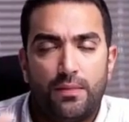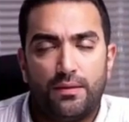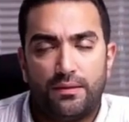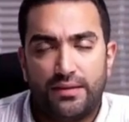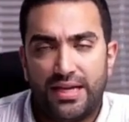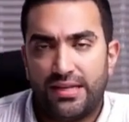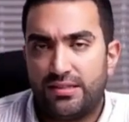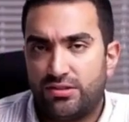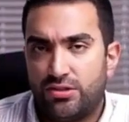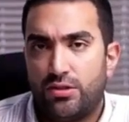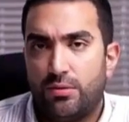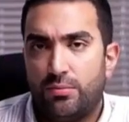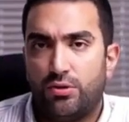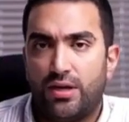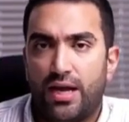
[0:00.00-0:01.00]
Let's
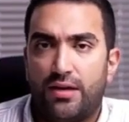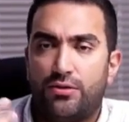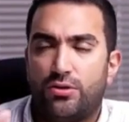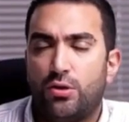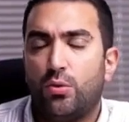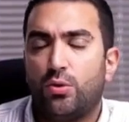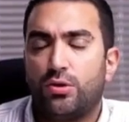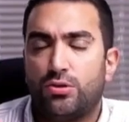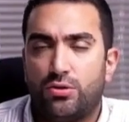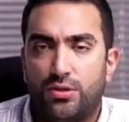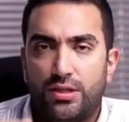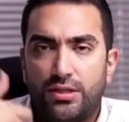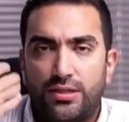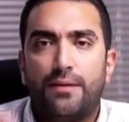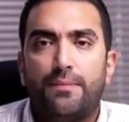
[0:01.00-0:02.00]
assume you have 2 or
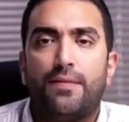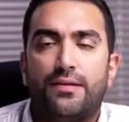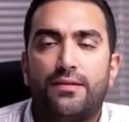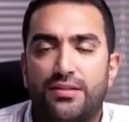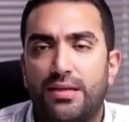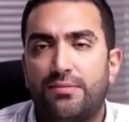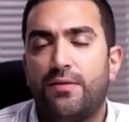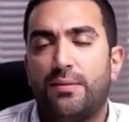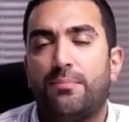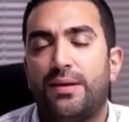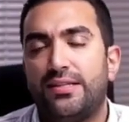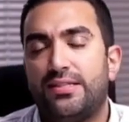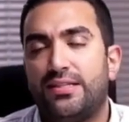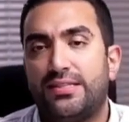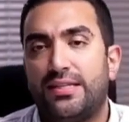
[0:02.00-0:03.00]
3 different
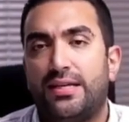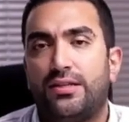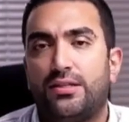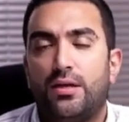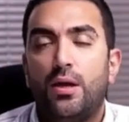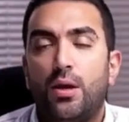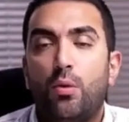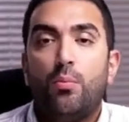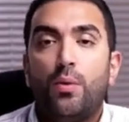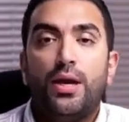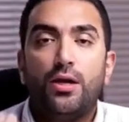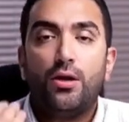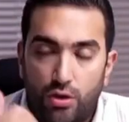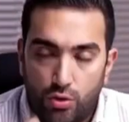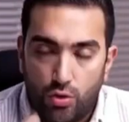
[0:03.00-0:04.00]
businesses,
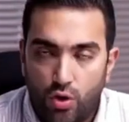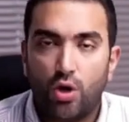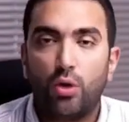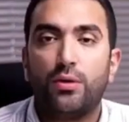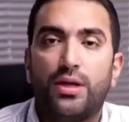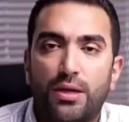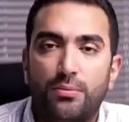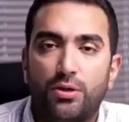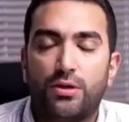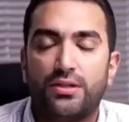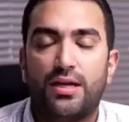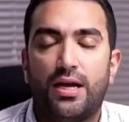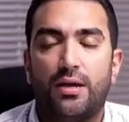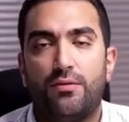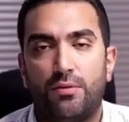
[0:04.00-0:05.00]
whether you own them
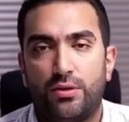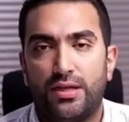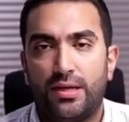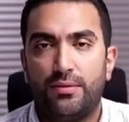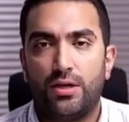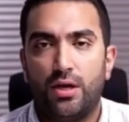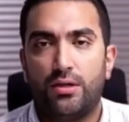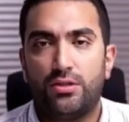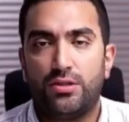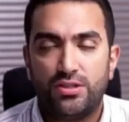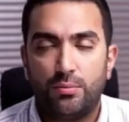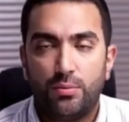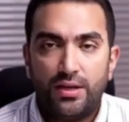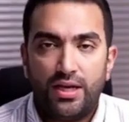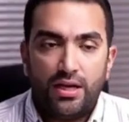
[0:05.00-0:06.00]
yourself or they belong to
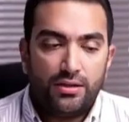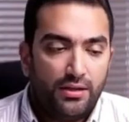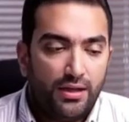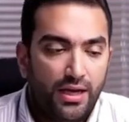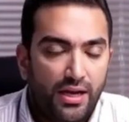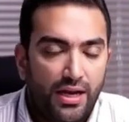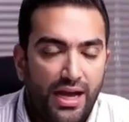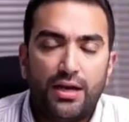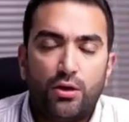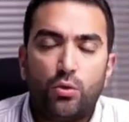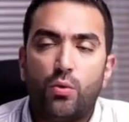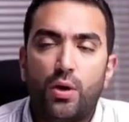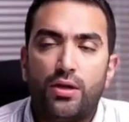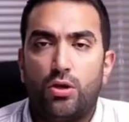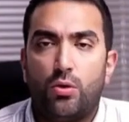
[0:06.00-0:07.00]
someone else, and you
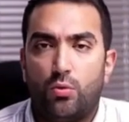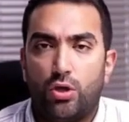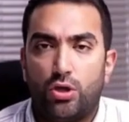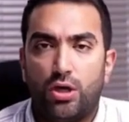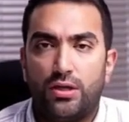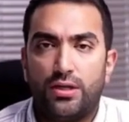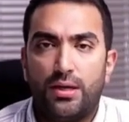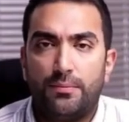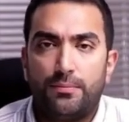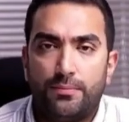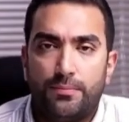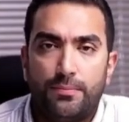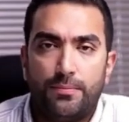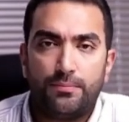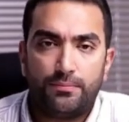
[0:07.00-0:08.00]
want to work on them.
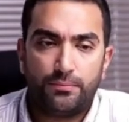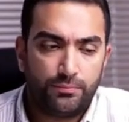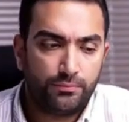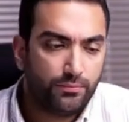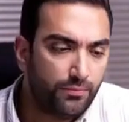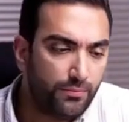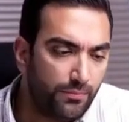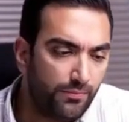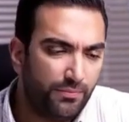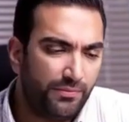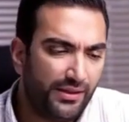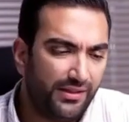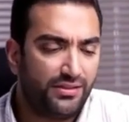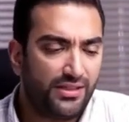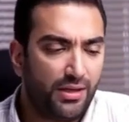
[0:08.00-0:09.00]

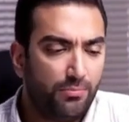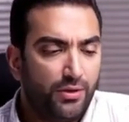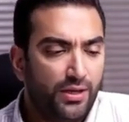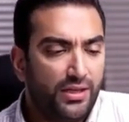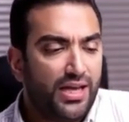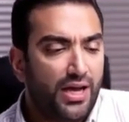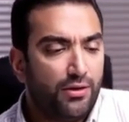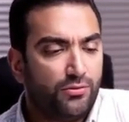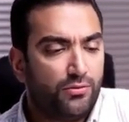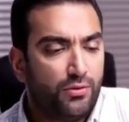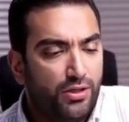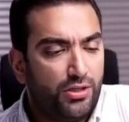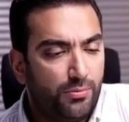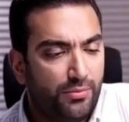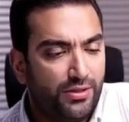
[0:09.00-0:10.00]
This separate account for
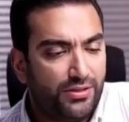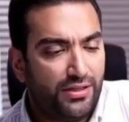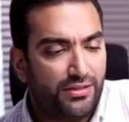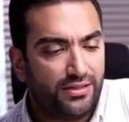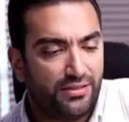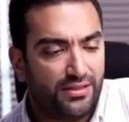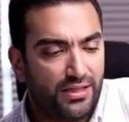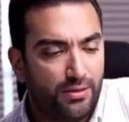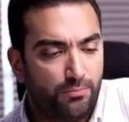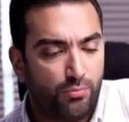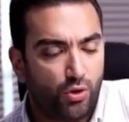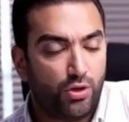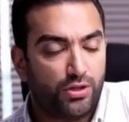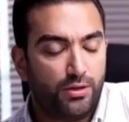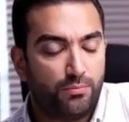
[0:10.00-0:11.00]
each business is an
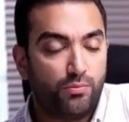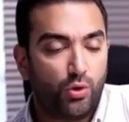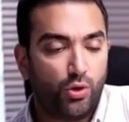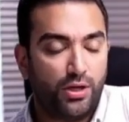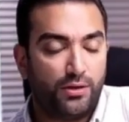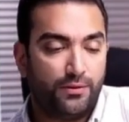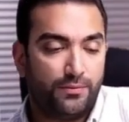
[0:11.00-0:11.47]
important point.